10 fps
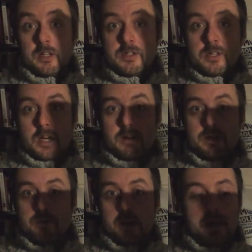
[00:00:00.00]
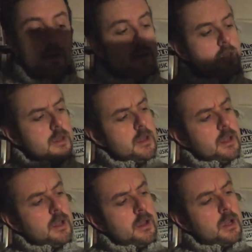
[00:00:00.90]
guitarist, really.
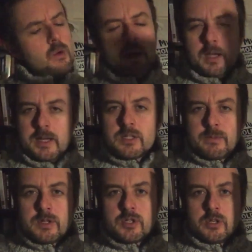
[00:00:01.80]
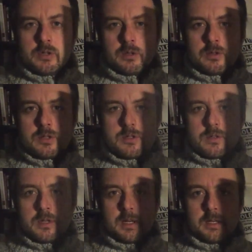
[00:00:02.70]
Uh, I quite like some of the songs,
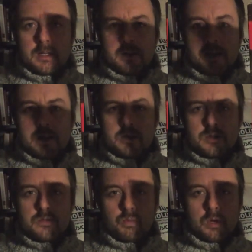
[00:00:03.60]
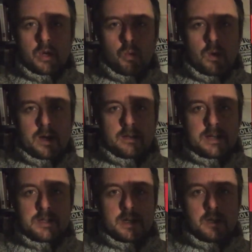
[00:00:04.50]
and I think it does work well
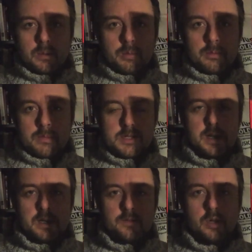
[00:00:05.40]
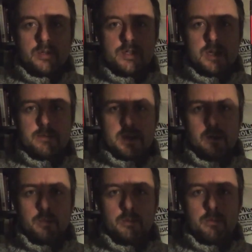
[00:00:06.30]
as an album, as a kind of concept
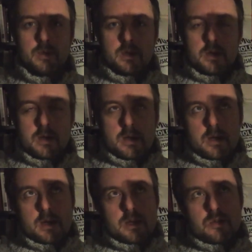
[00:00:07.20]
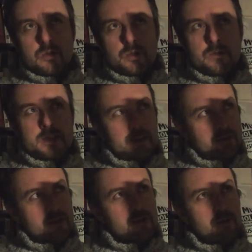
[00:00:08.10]
album. It sort of
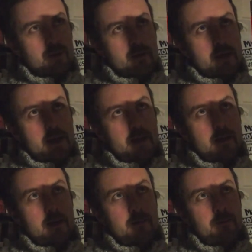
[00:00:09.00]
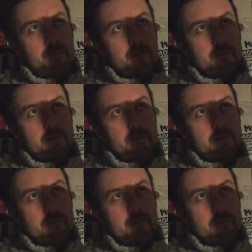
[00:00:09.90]
tells a story. Um,